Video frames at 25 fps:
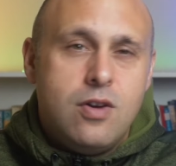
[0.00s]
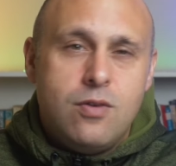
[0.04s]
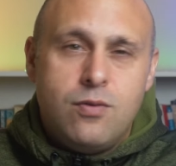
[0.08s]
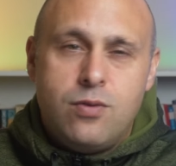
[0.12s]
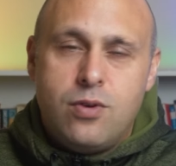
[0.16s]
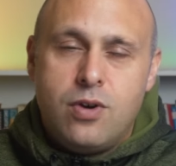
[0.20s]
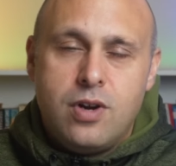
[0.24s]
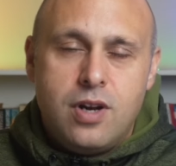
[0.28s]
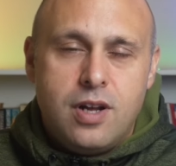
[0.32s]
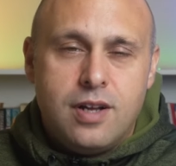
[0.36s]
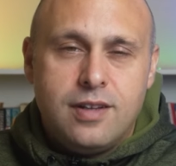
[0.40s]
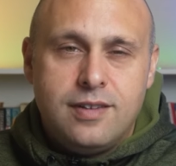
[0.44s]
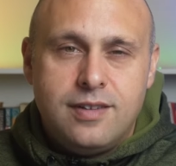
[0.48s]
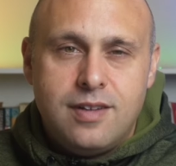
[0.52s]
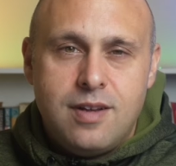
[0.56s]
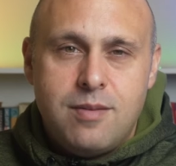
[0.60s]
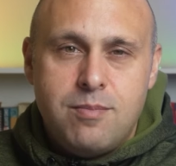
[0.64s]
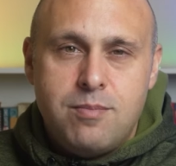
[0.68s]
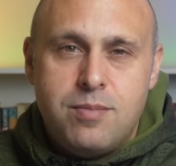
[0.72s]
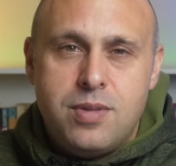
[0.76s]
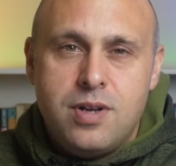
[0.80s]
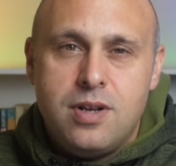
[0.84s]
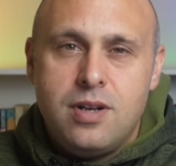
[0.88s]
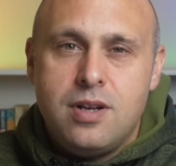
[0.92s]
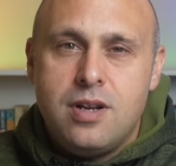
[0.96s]
For
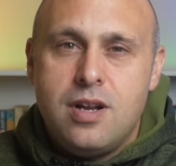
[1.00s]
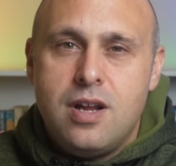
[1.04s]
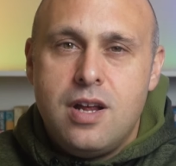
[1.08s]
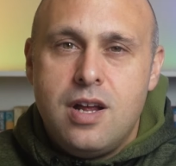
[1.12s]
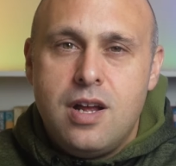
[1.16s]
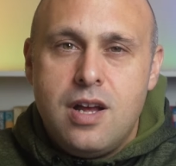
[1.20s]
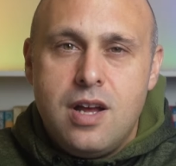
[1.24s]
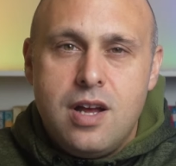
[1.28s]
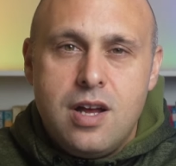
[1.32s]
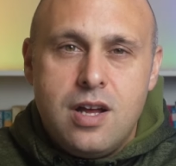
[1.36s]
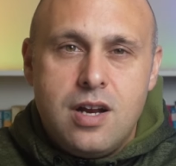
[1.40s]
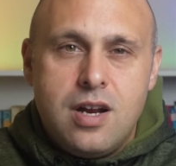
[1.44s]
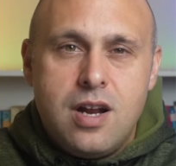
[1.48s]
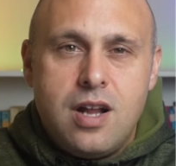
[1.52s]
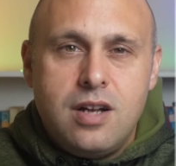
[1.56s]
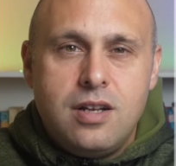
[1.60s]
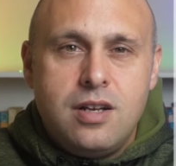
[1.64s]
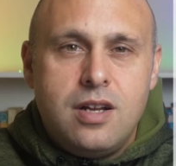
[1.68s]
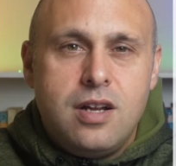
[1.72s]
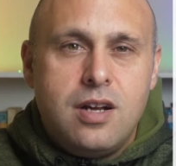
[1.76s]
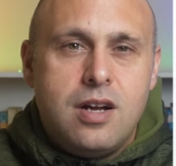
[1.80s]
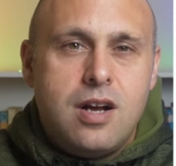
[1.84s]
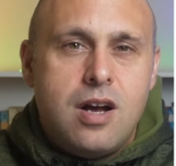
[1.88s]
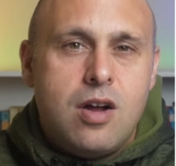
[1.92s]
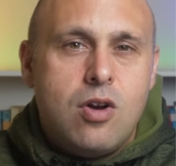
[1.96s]
example,
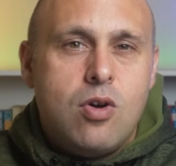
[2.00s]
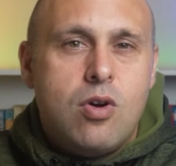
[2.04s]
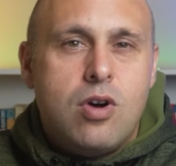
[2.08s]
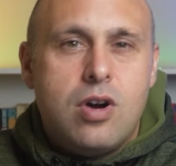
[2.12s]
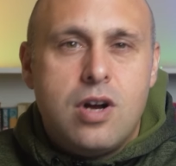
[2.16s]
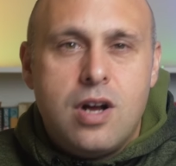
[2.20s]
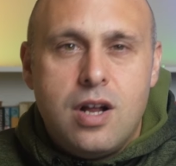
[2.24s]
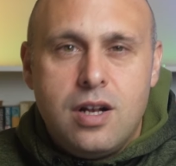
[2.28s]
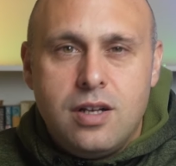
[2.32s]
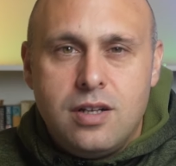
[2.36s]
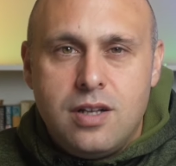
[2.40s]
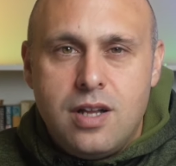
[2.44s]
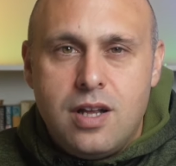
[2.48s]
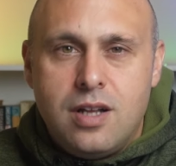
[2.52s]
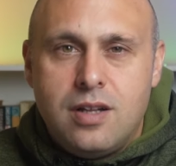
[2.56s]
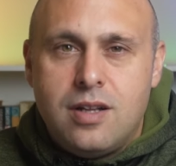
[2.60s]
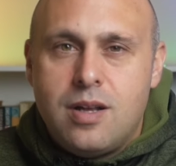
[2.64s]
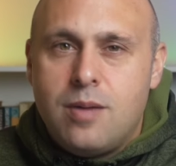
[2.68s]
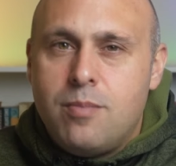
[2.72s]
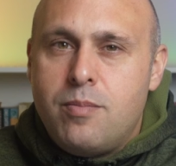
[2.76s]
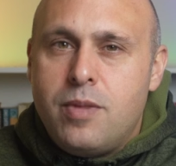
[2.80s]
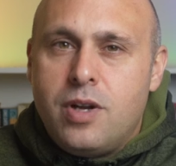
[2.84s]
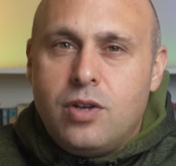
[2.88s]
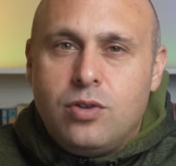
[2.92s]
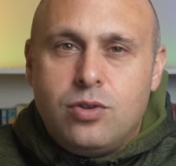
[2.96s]
running a local
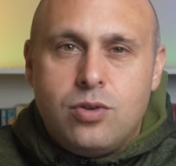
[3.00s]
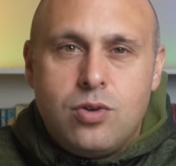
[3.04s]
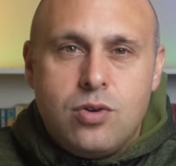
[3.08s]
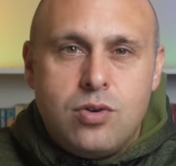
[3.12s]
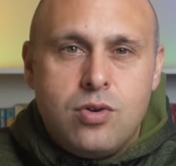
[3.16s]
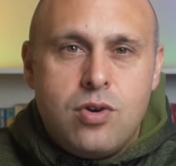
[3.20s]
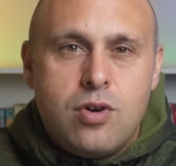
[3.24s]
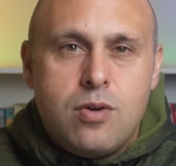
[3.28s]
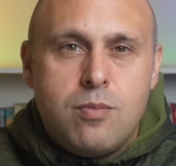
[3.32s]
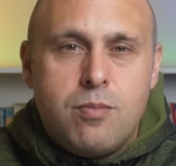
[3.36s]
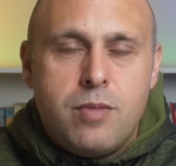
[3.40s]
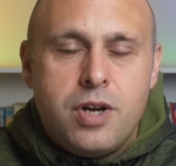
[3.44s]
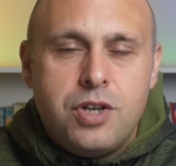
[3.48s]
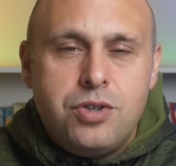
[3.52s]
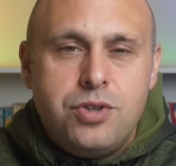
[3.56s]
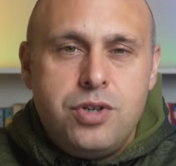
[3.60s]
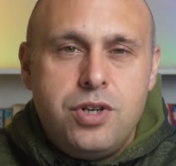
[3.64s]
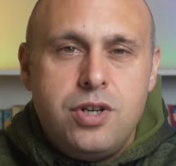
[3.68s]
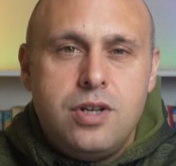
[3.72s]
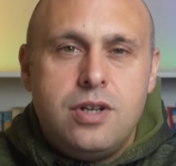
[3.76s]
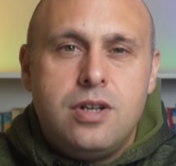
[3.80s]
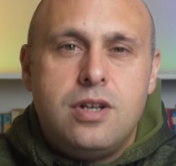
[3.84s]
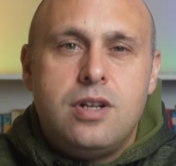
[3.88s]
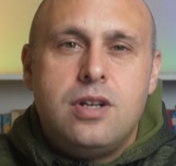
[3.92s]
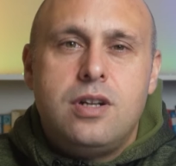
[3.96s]
database on your
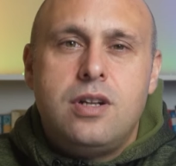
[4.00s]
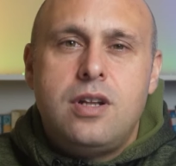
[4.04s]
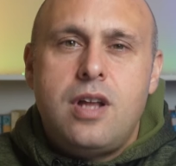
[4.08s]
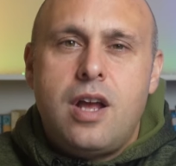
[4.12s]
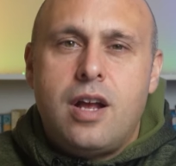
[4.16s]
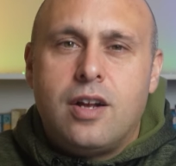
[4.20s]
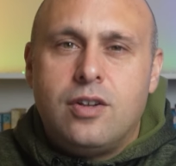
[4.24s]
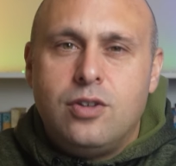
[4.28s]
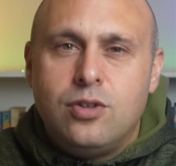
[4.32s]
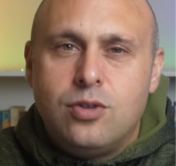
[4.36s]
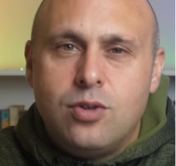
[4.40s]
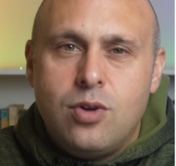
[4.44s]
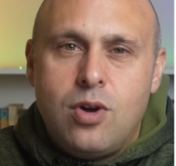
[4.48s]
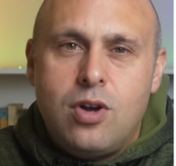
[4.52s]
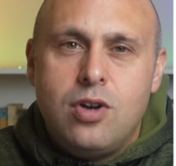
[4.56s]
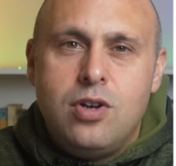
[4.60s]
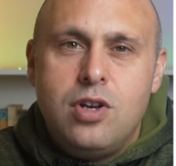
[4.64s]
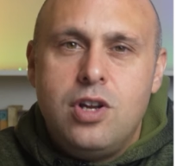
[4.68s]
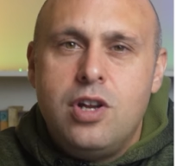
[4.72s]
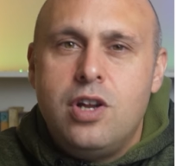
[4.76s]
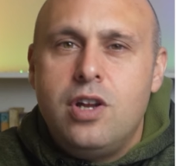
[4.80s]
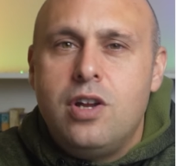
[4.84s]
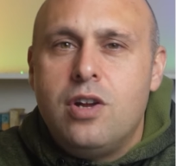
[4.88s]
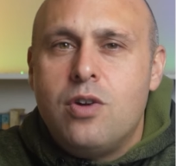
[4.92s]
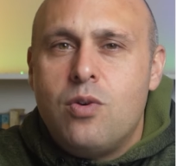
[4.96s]
machine takes
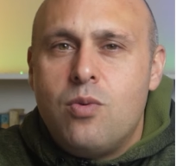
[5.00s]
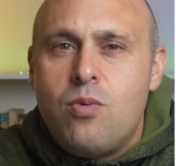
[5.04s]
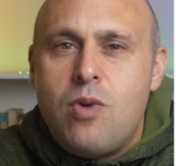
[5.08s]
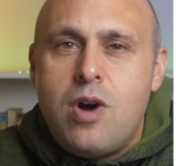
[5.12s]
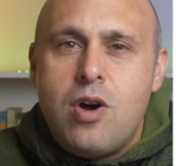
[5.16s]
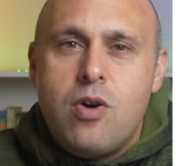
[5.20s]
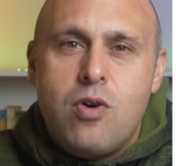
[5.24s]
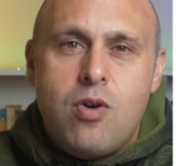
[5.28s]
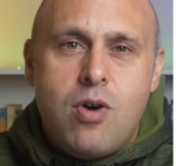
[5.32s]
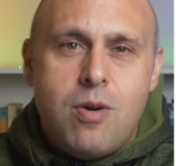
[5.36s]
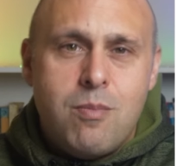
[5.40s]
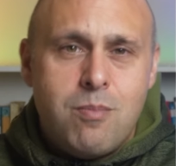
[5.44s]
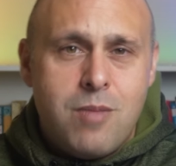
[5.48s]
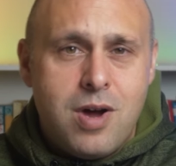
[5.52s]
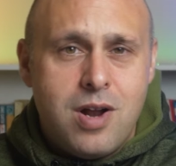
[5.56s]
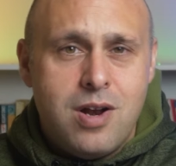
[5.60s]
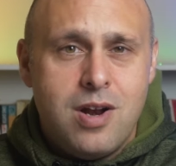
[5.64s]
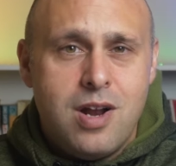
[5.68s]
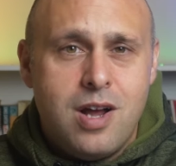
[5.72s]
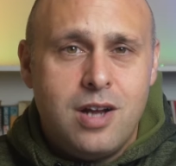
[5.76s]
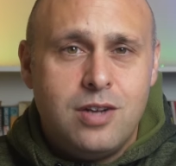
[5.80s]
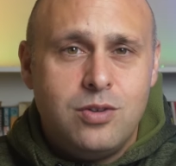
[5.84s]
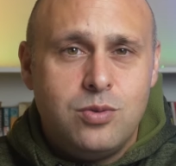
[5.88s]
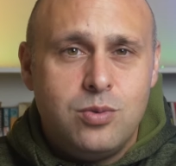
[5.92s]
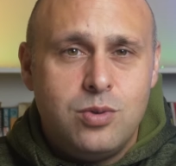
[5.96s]
only one
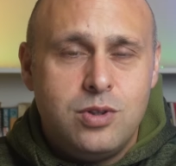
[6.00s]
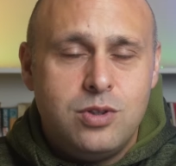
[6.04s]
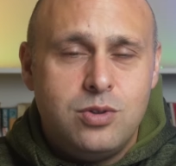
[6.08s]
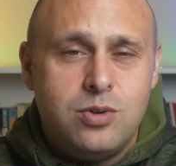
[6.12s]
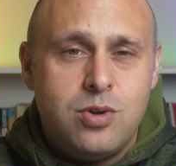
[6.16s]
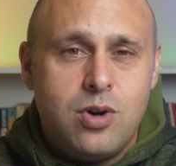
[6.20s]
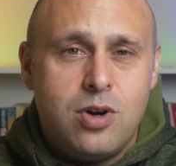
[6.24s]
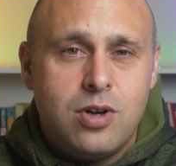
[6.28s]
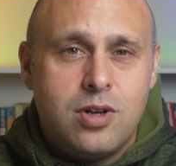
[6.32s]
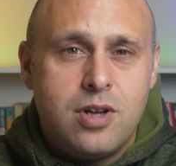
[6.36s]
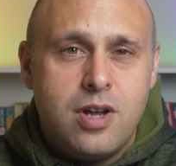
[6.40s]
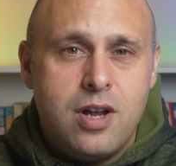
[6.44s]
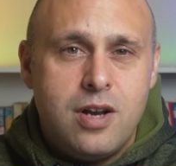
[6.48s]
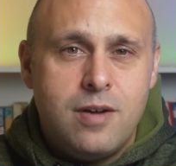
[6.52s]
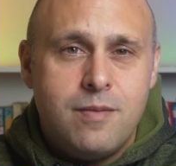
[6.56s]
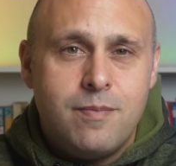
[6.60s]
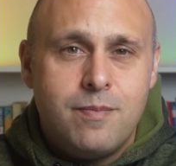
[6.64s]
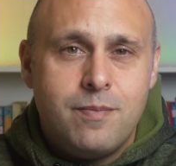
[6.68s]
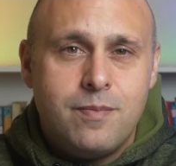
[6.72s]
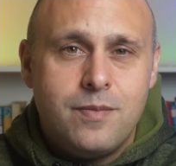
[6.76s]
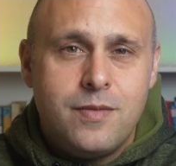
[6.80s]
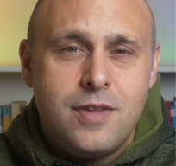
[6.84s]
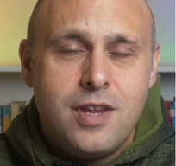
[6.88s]
command line with Docker.